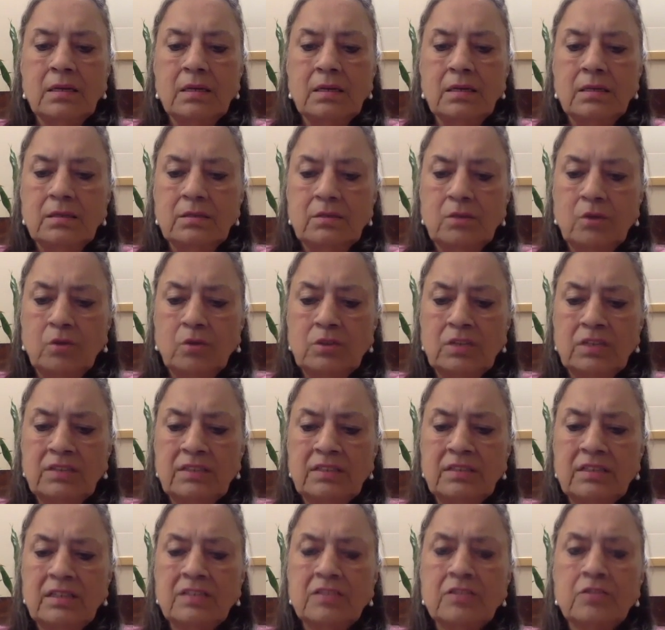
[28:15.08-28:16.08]
So this
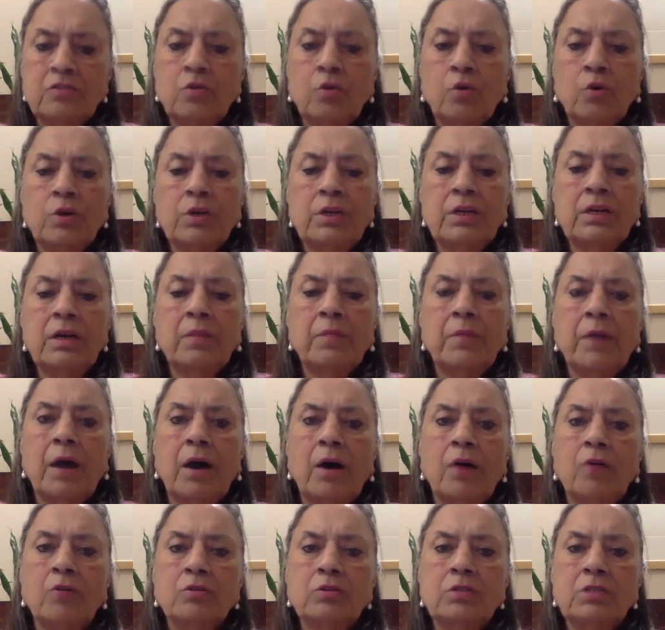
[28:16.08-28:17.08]
is a story
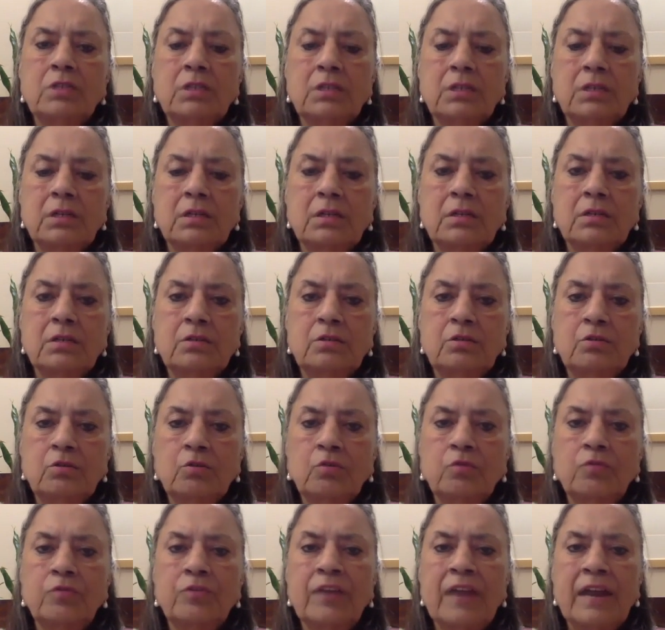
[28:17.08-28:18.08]
about
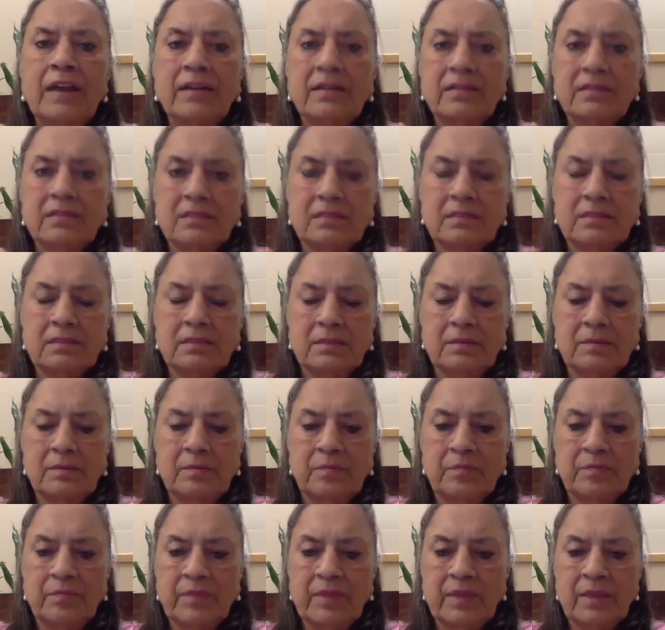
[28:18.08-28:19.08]
two friends,
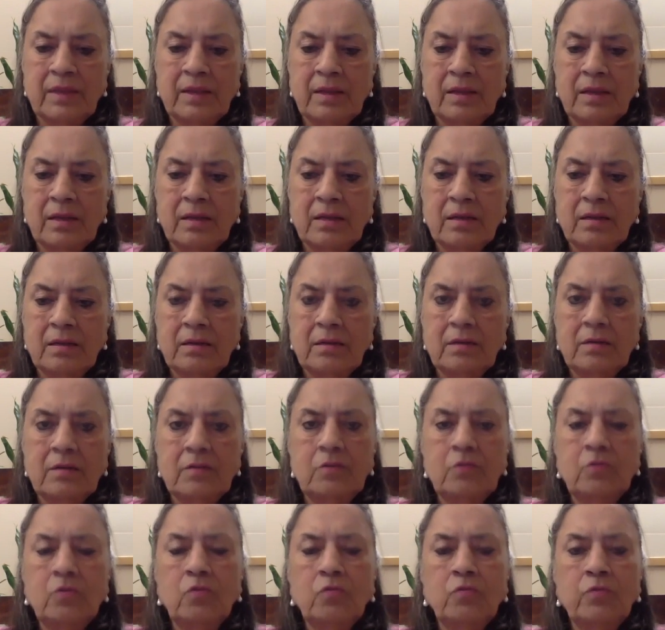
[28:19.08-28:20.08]

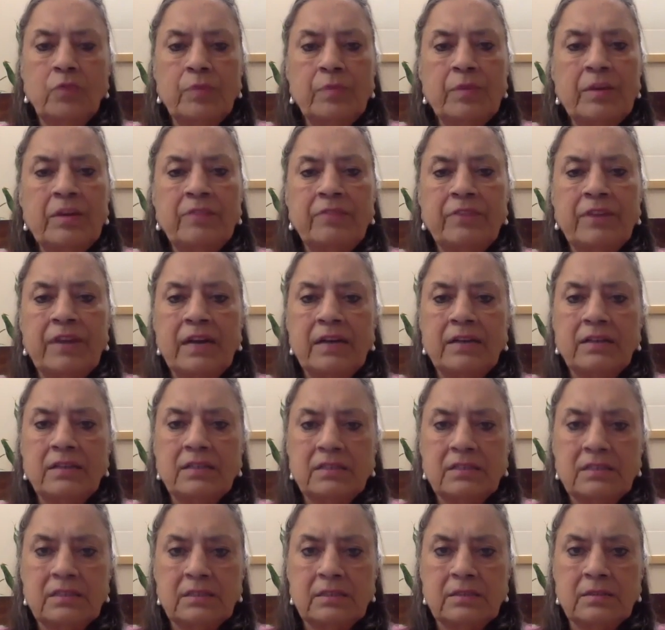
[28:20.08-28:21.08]
two women
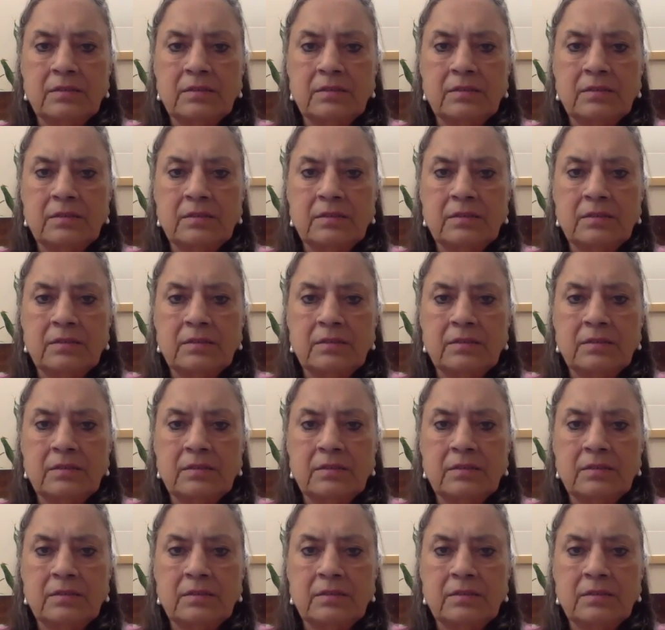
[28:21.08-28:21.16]
friends.